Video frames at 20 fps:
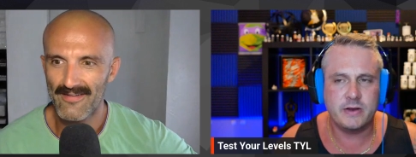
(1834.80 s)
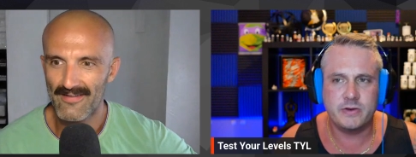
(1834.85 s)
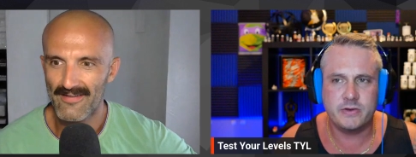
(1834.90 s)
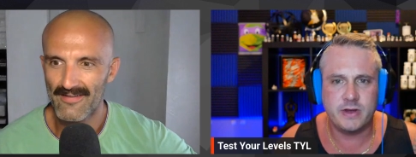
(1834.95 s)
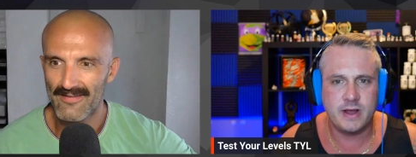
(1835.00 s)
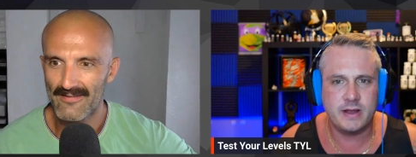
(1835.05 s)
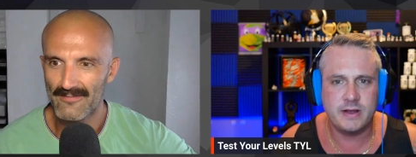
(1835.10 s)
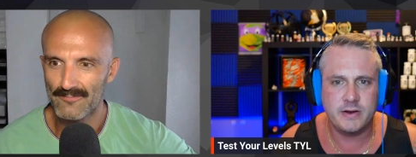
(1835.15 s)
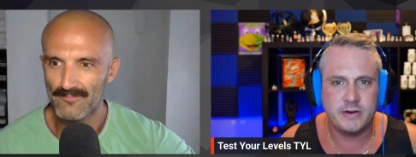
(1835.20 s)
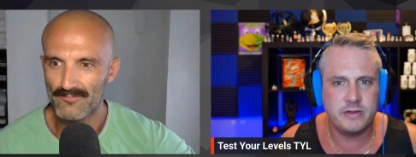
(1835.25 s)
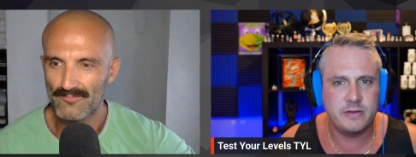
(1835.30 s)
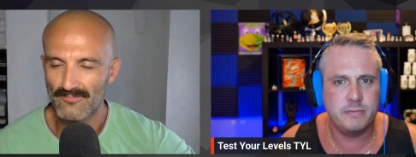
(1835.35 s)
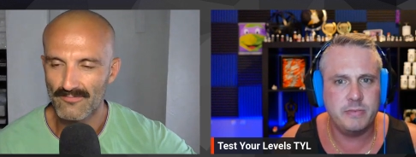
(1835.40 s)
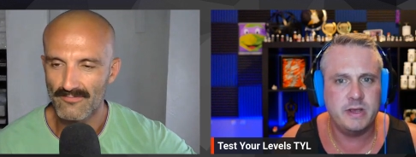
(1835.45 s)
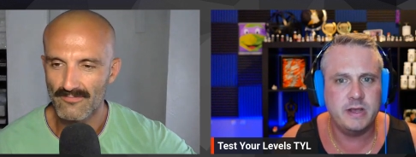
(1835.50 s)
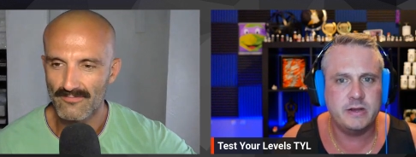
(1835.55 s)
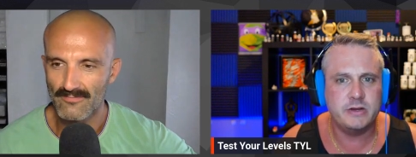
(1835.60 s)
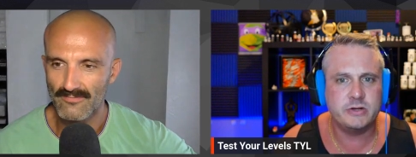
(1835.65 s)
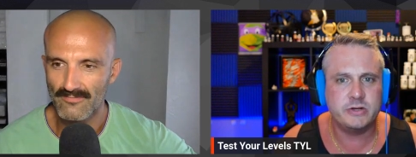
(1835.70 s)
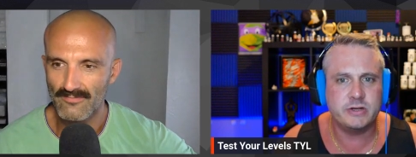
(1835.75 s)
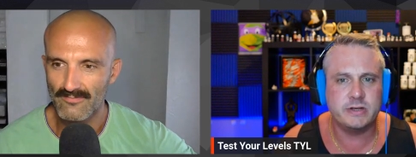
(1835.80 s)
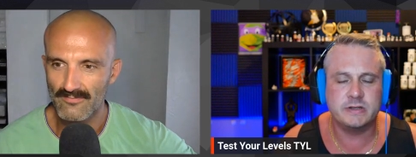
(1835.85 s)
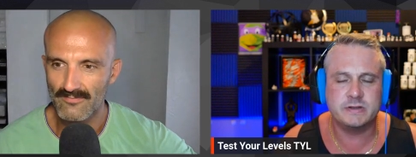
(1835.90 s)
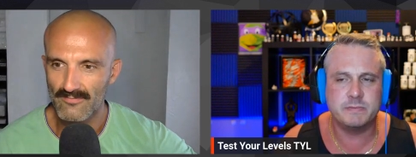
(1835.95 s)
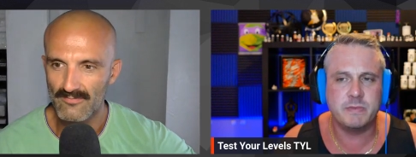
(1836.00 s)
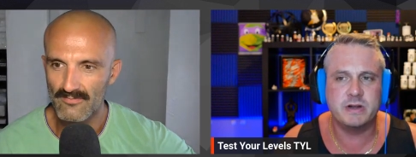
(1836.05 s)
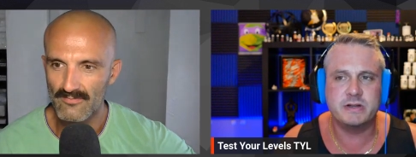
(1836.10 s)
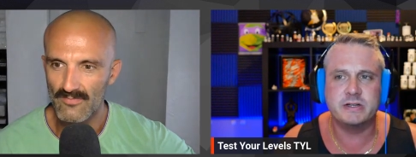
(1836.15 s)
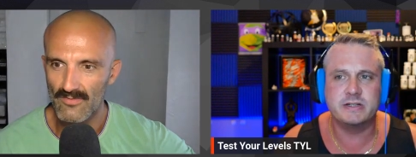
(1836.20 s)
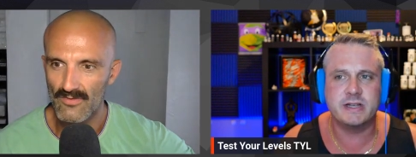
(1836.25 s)
Speaker 1: I go to the beach as much as
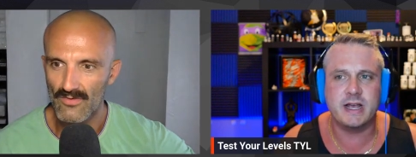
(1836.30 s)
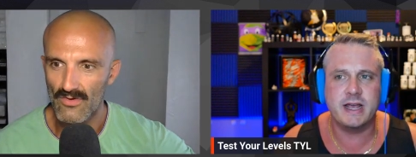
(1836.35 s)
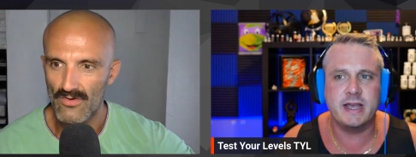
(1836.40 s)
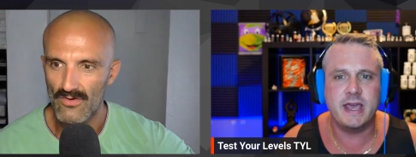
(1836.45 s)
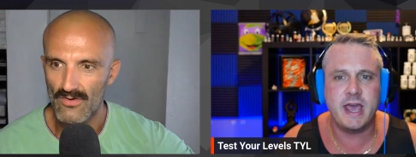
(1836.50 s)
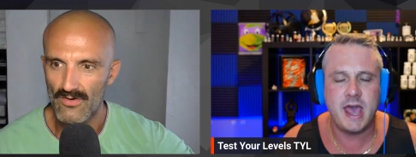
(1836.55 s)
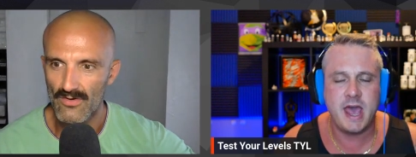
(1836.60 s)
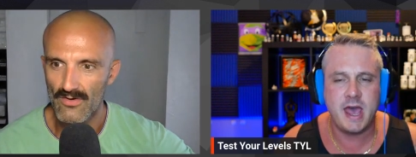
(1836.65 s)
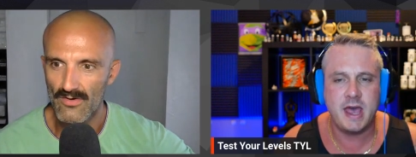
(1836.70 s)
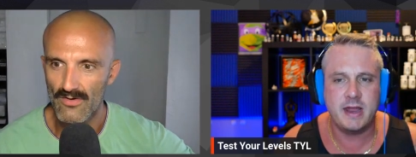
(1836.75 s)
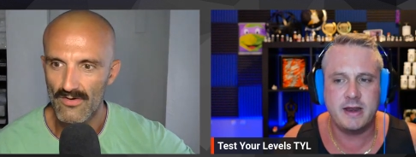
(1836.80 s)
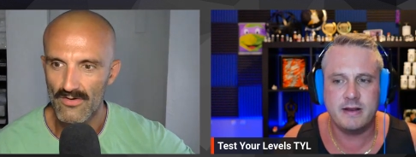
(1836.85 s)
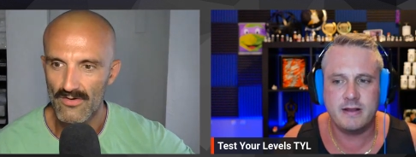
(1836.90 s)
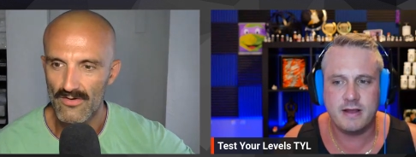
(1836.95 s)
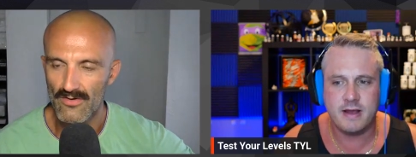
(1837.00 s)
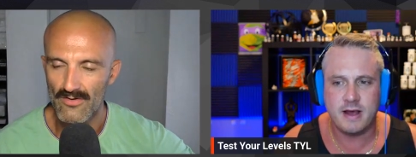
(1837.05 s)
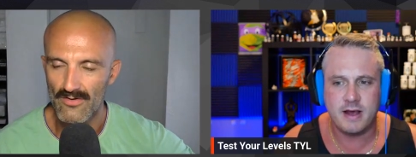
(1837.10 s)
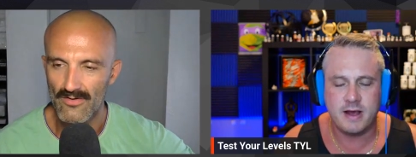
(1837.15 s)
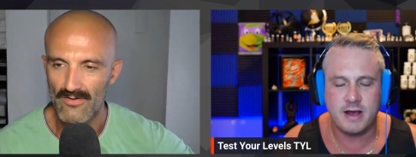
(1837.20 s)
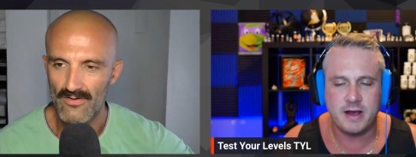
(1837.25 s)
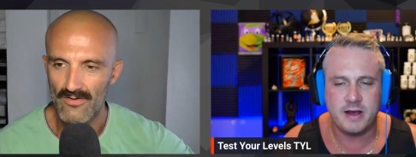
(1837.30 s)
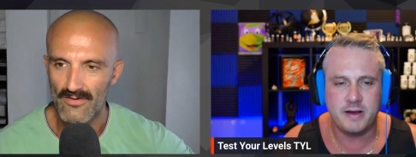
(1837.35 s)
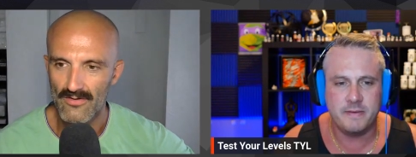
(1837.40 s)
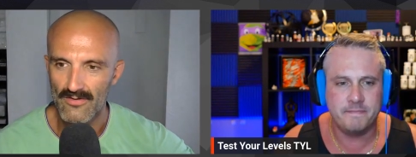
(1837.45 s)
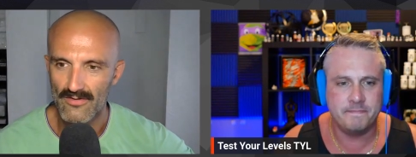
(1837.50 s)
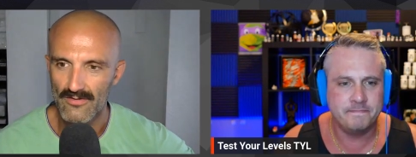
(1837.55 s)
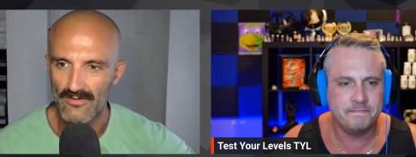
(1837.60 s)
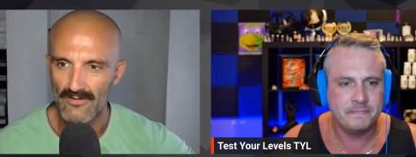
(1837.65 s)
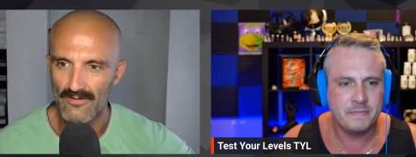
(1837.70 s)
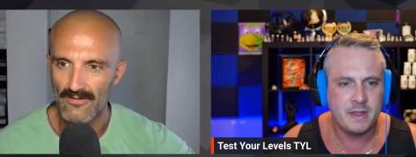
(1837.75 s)
I can. Um,
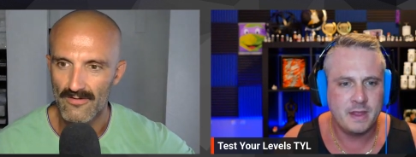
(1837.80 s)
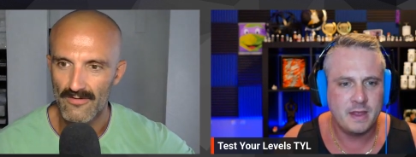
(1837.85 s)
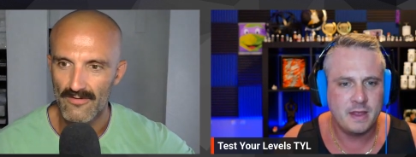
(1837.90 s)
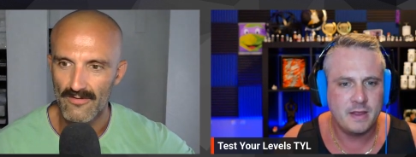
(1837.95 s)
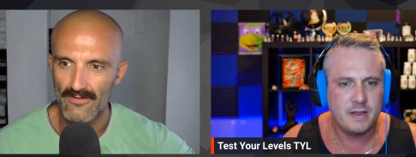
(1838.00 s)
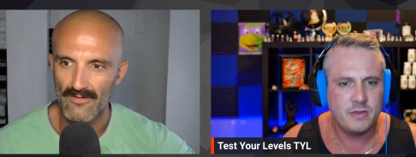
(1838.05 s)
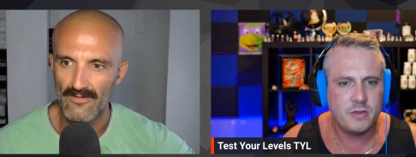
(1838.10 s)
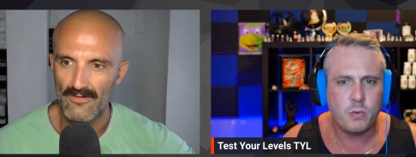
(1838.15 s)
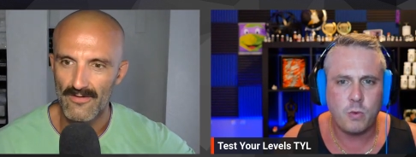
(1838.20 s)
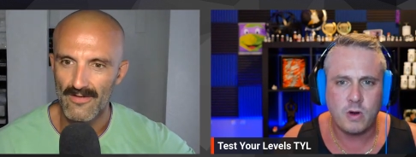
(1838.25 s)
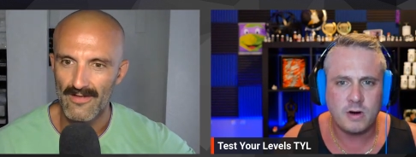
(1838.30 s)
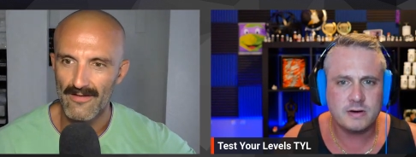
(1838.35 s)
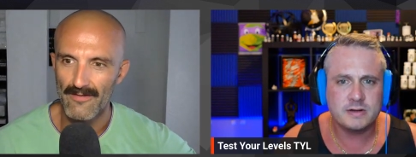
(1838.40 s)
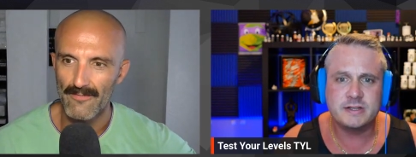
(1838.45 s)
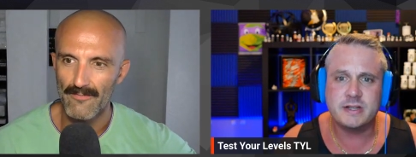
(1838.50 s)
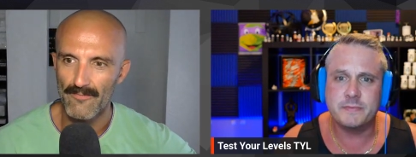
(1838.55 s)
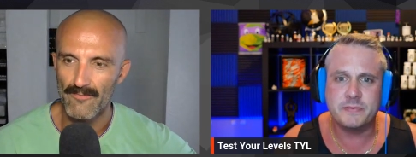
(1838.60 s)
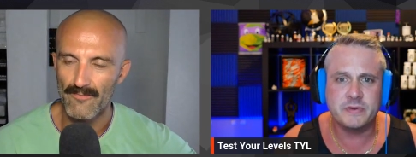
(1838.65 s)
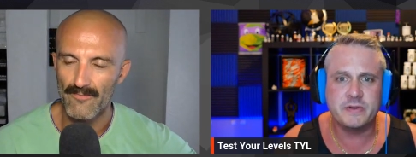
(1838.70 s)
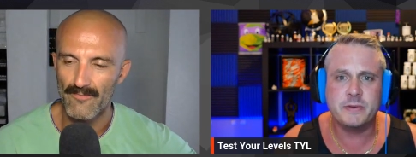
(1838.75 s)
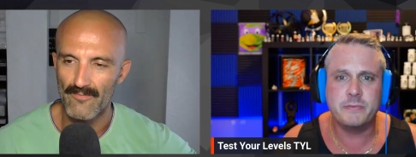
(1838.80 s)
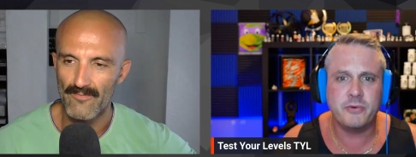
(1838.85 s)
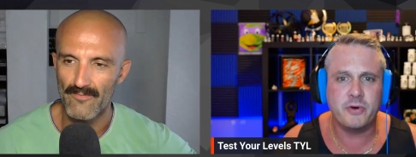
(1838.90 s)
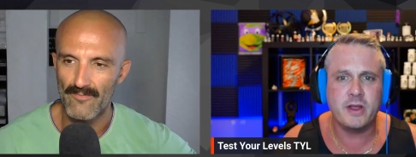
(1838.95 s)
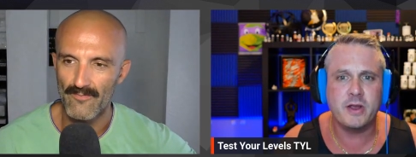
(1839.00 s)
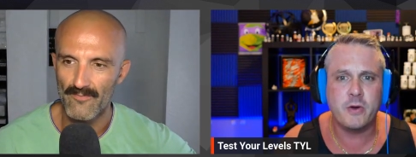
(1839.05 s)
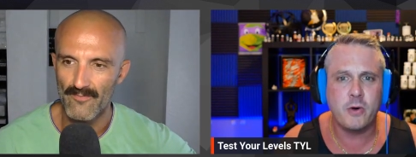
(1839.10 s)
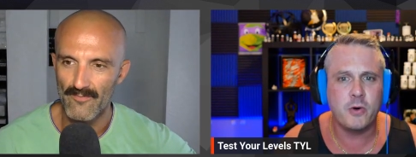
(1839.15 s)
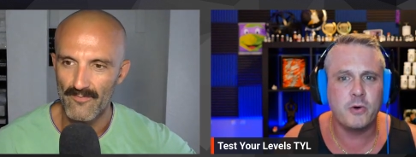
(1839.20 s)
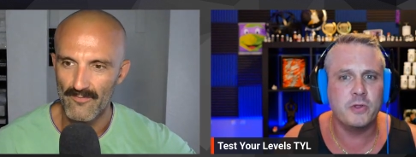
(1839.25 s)
the water's typically pretty
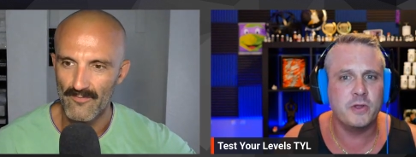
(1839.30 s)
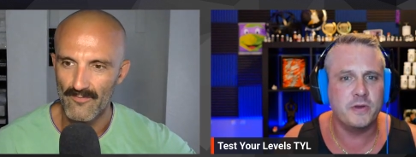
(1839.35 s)
cold at the